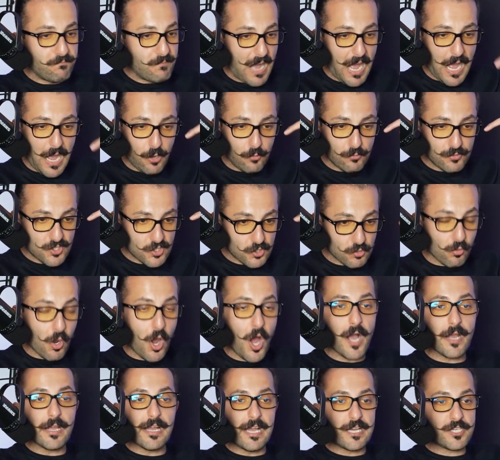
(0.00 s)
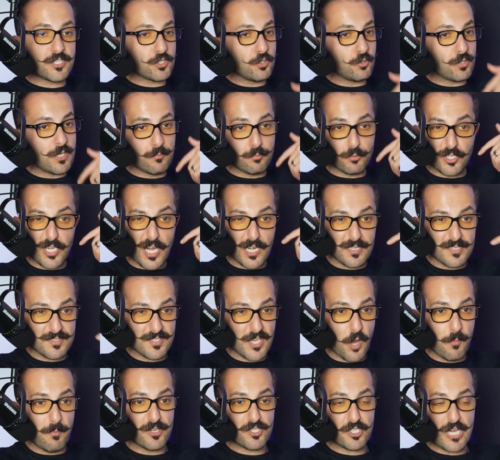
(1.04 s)
how strong I showed up, regardless
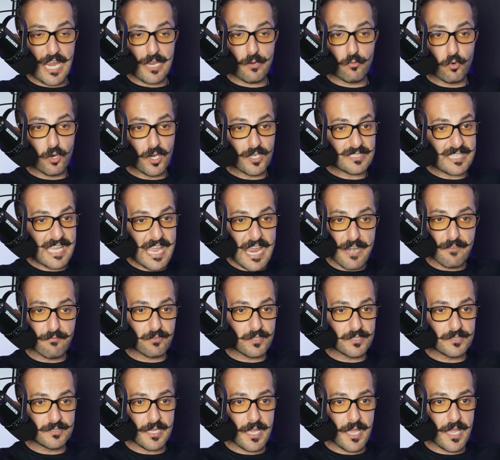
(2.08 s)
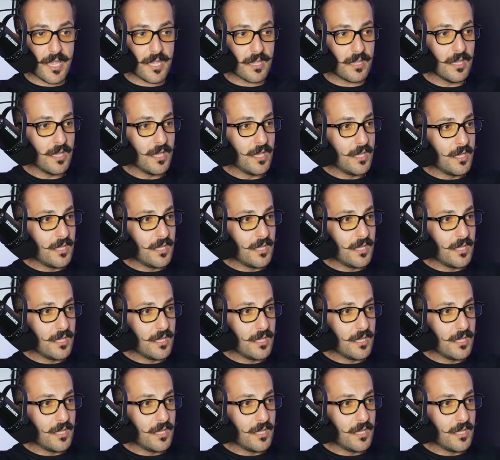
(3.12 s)
how much I worked every day,